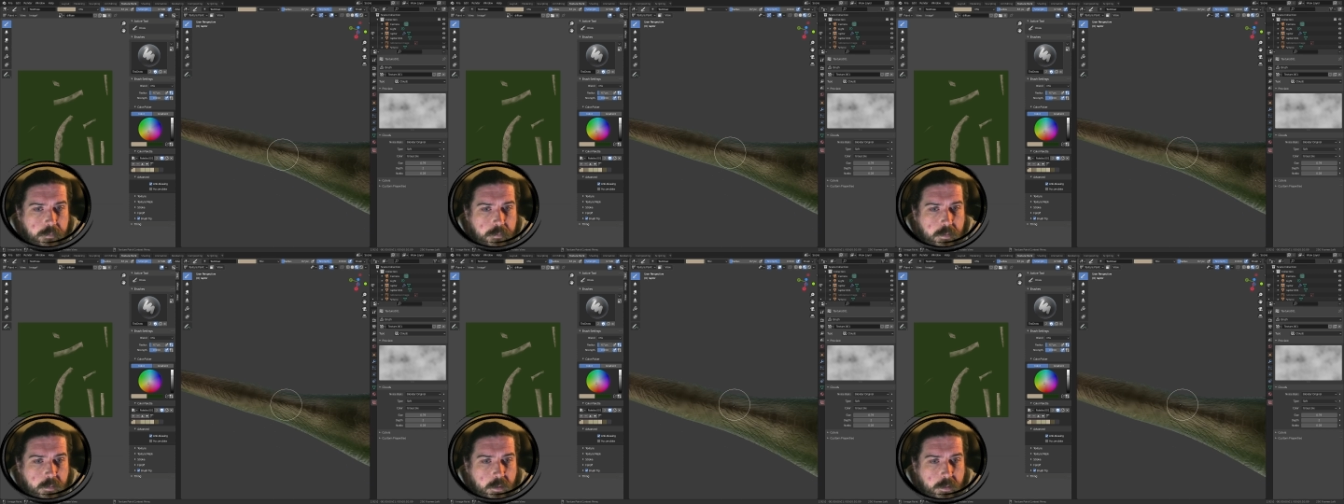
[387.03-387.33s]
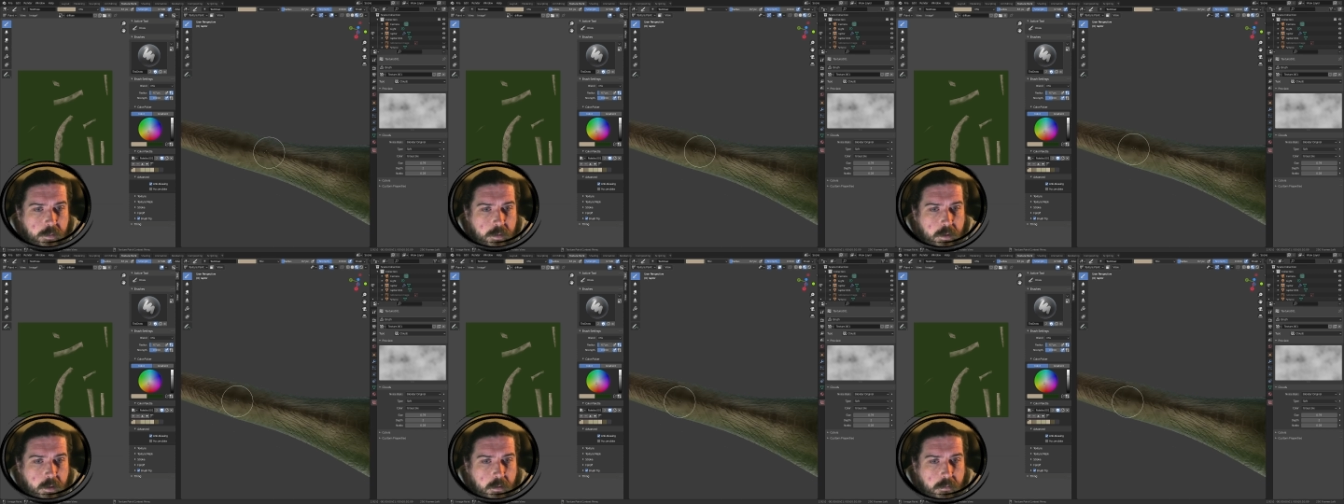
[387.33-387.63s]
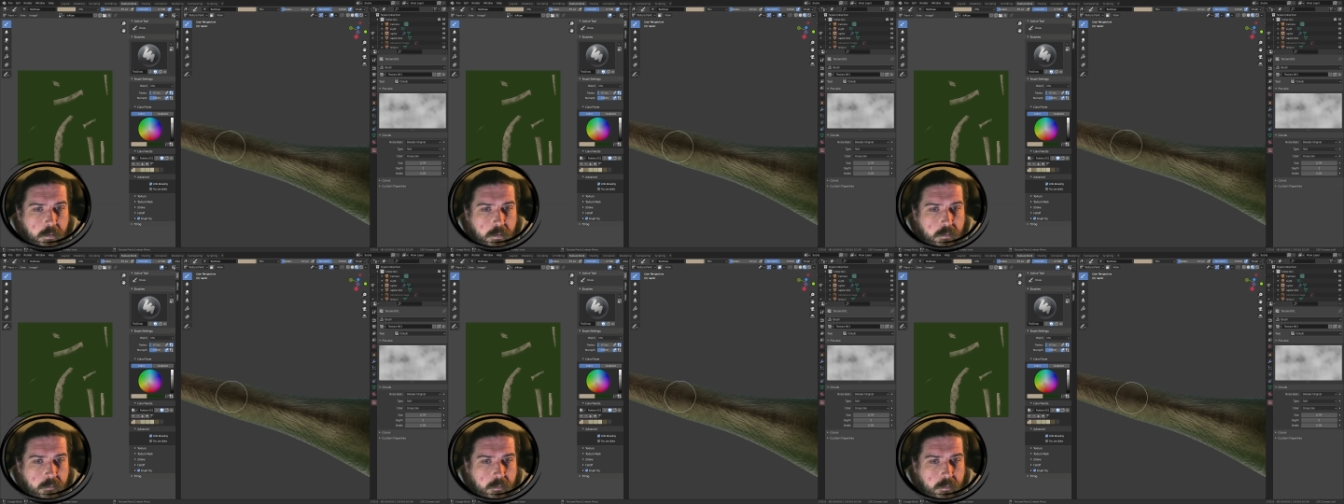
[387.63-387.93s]
Maybe go
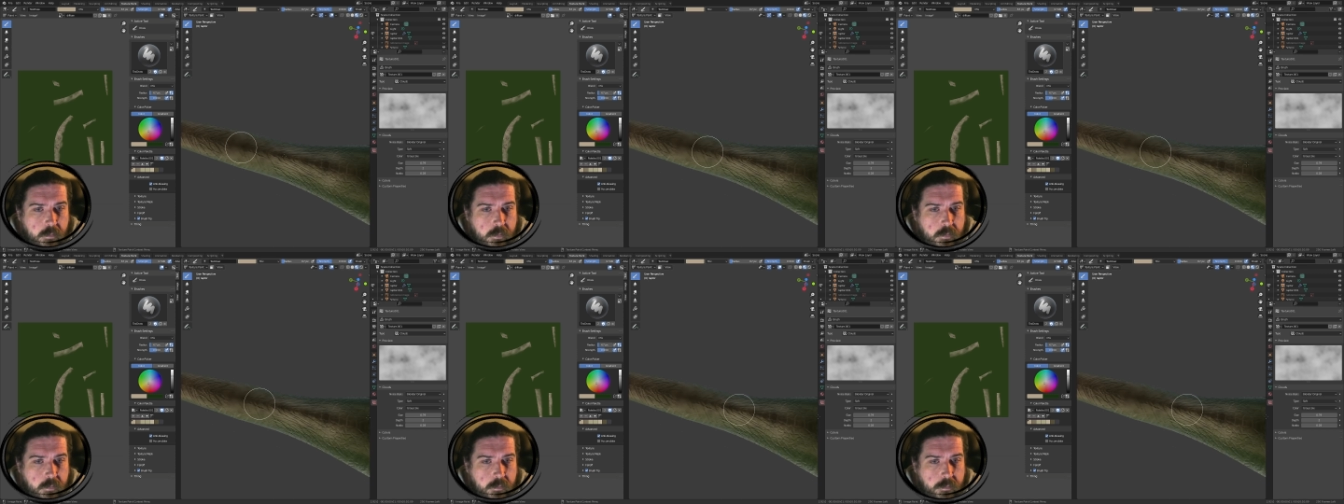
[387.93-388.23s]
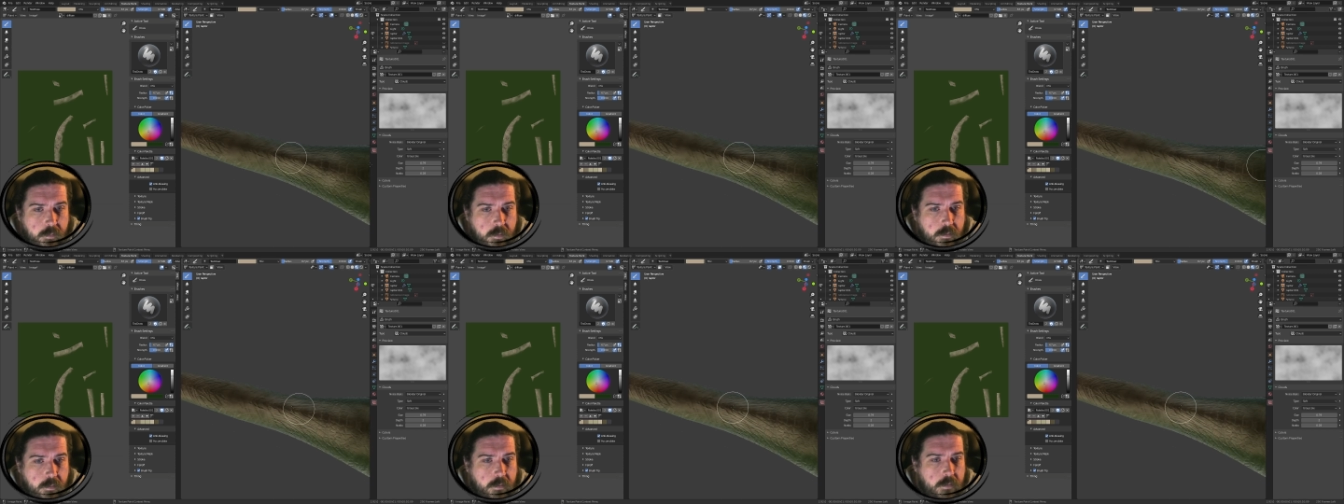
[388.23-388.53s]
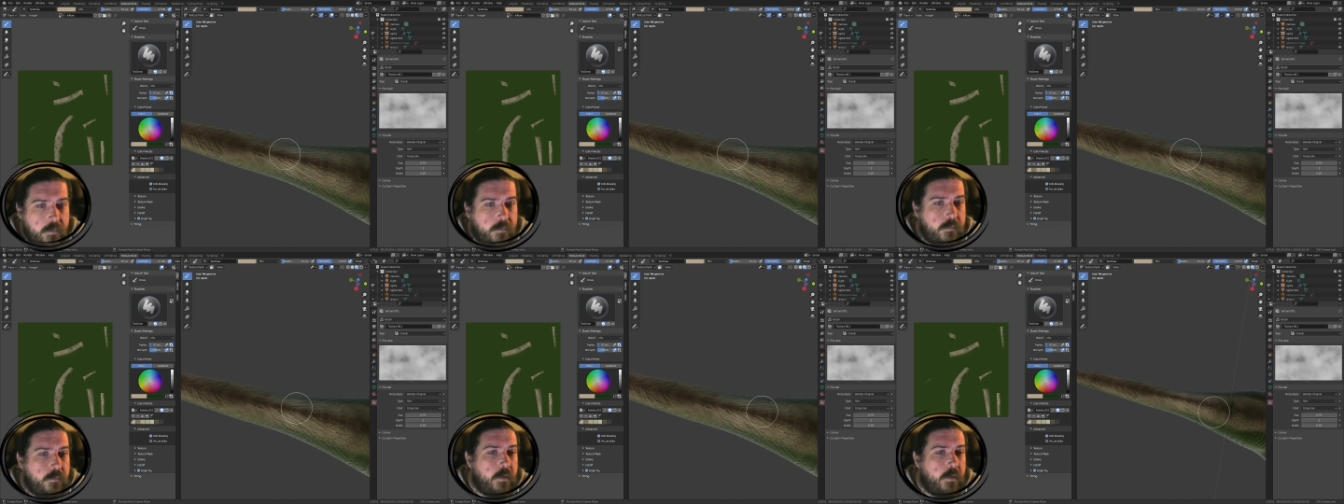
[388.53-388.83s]
over once more,
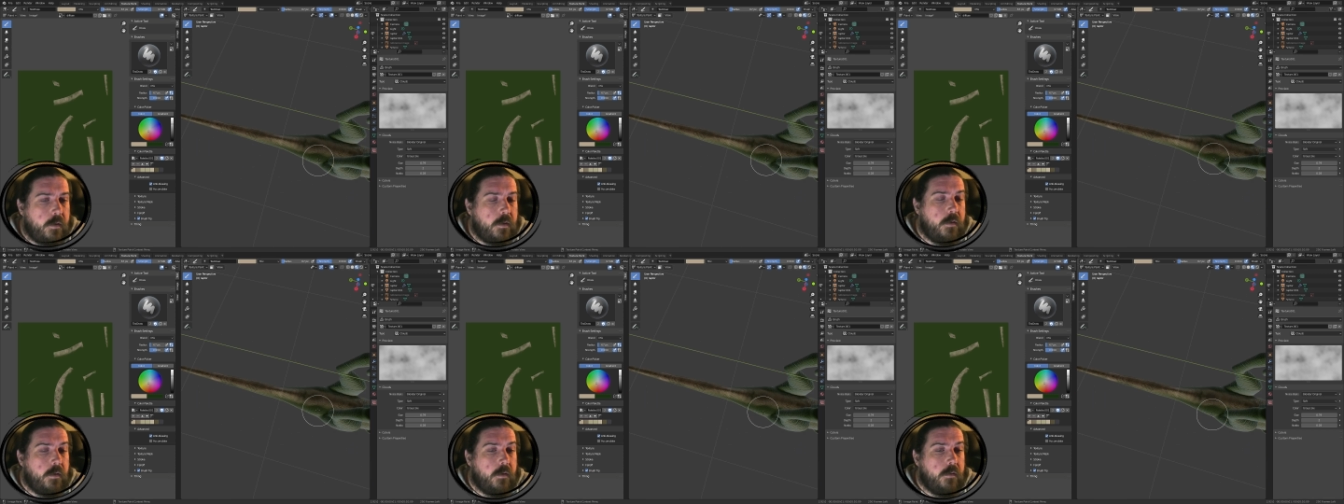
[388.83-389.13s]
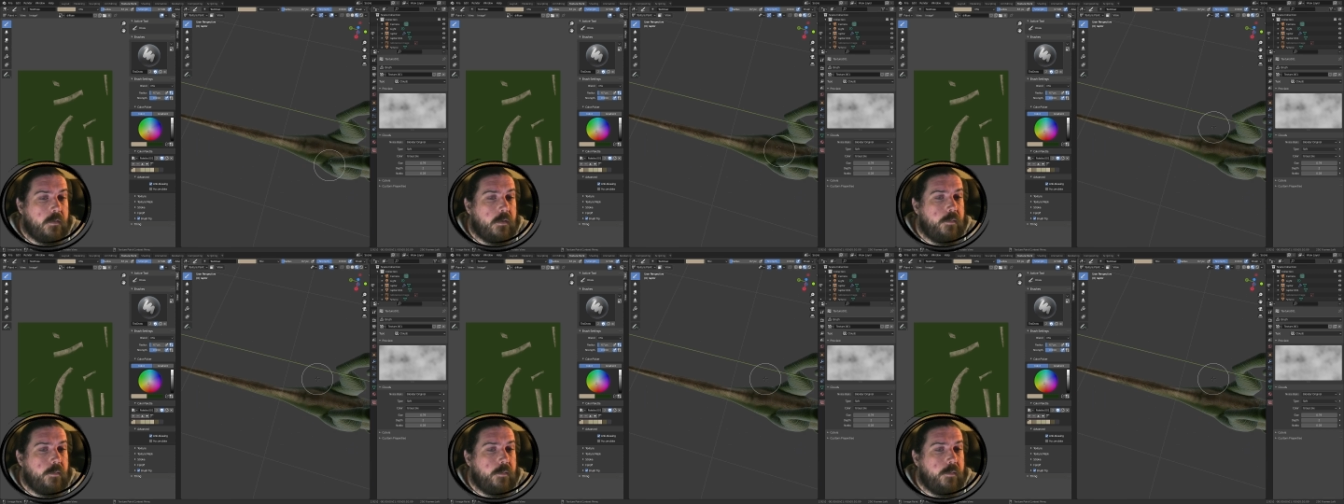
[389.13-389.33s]
right along the